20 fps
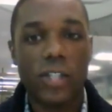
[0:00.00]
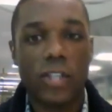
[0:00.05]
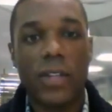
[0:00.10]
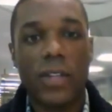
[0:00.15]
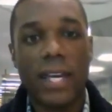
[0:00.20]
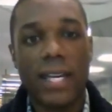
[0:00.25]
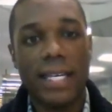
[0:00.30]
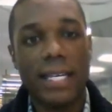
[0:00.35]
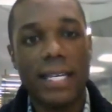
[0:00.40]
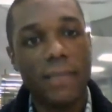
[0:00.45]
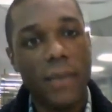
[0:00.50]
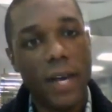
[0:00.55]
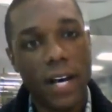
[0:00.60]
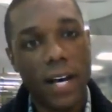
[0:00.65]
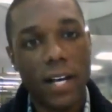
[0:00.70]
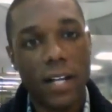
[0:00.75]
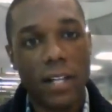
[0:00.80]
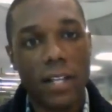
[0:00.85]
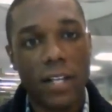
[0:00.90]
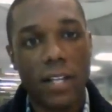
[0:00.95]
Should they
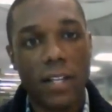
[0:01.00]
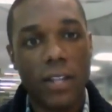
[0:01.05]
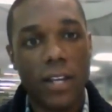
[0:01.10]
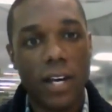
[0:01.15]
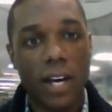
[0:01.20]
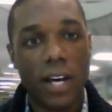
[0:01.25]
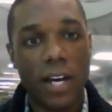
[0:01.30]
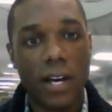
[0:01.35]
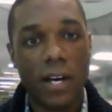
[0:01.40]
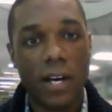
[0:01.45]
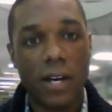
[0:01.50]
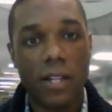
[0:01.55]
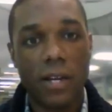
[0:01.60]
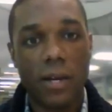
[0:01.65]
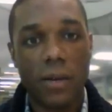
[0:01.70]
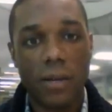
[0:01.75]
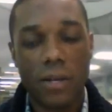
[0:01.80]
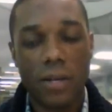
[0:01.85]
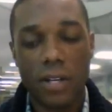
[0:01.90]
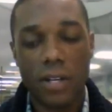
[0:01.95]
email the, mm-hmm. the